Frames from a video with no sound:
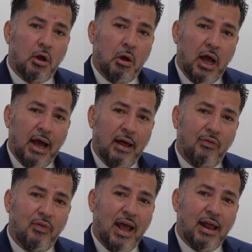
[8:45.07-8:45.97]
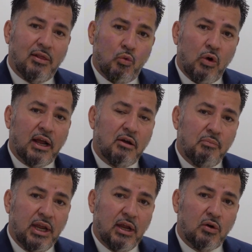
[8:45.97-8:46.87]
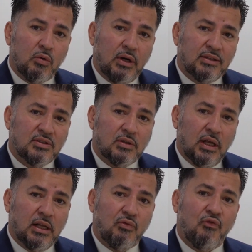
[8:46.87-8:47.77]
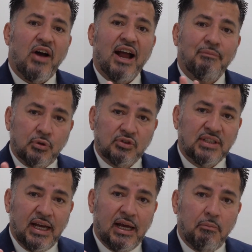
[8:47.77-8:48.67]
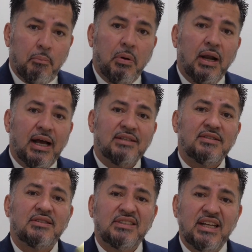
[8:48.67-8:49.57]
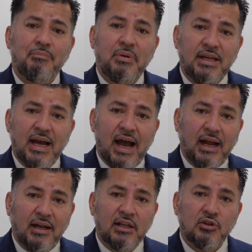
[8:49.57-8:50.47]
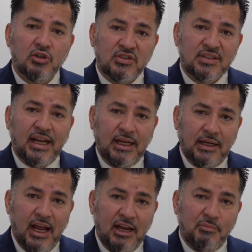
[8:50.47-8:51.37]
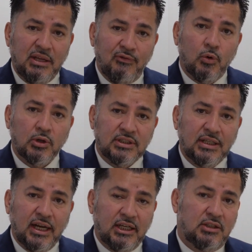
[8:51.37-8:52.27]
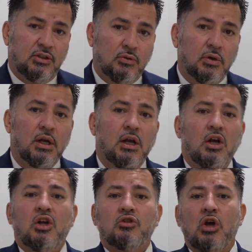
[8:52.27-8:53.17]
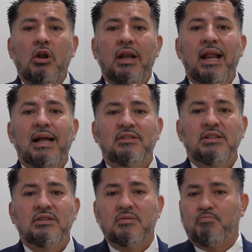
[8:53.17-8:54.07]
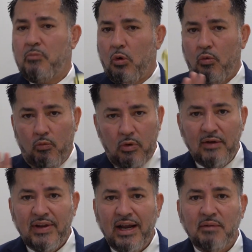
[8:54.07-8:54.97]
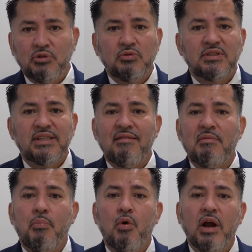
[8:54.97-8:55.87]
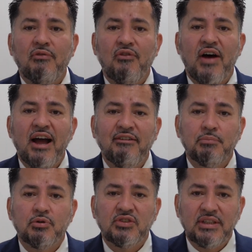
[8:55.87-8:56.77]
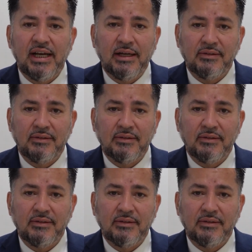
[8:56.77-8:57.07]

that the rent could be increased. It's 5% plus CPI under the state, AB 1482. So let's just round that up to 7.5%.